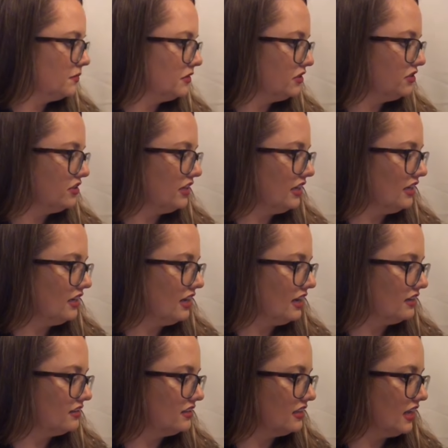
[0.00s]
machine
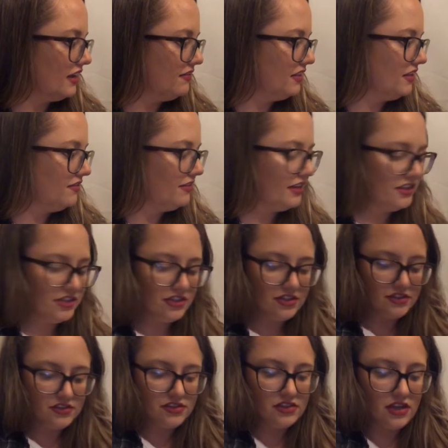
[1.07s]
has safety
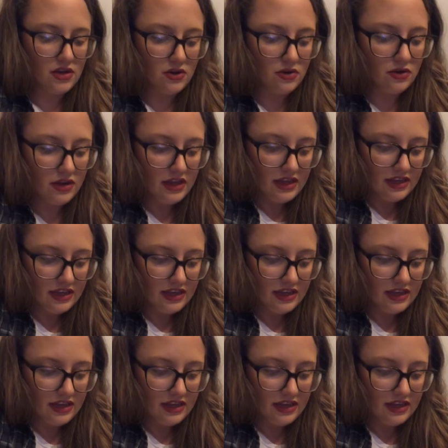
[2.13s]
features, so